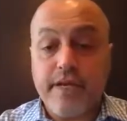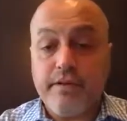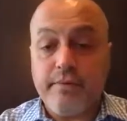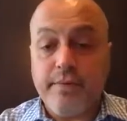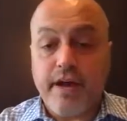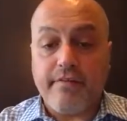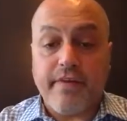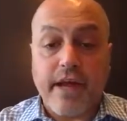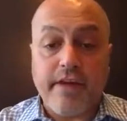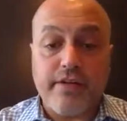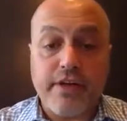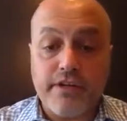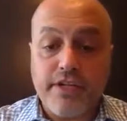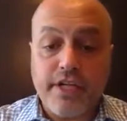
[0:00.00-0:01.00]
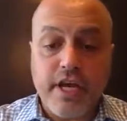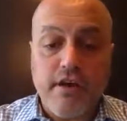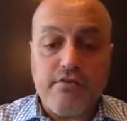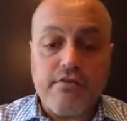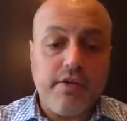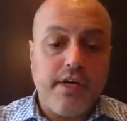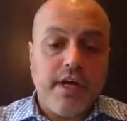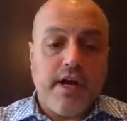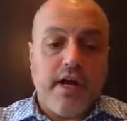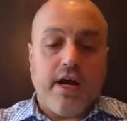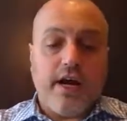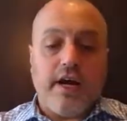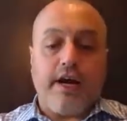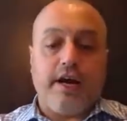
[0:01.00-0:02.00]
me about 5 years ago,
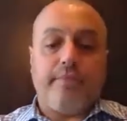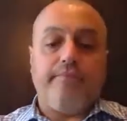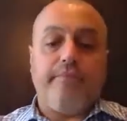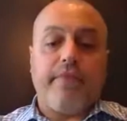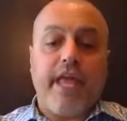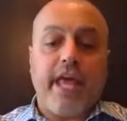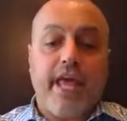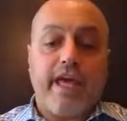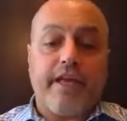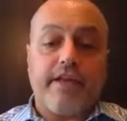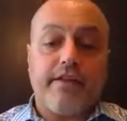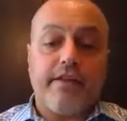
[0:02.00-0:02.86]
and